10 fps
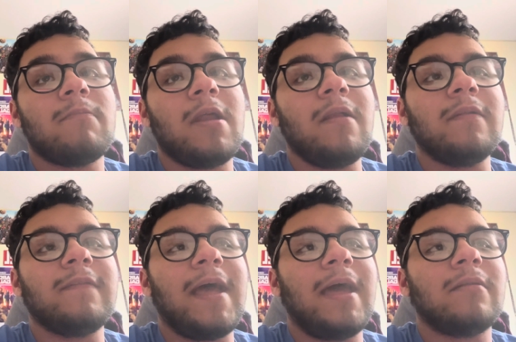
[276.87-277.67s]
But other
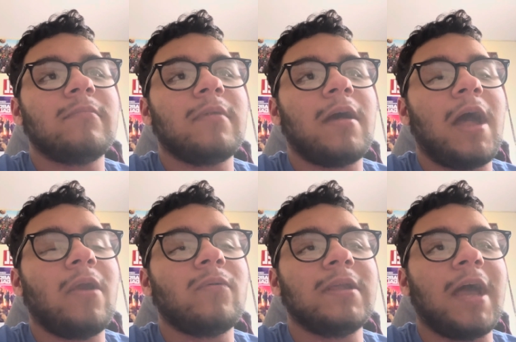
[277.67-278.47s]
than that, I
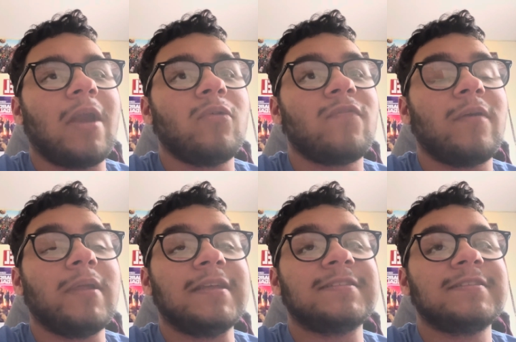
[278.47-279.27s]
don't really, I don't know if I
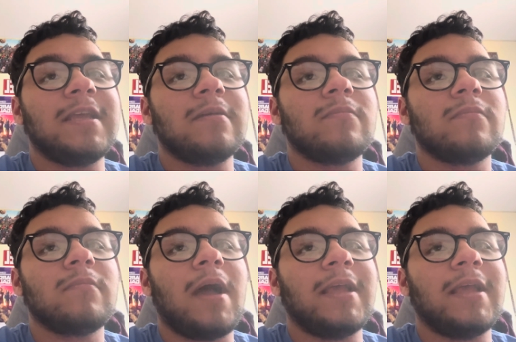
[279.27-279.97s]
really see him.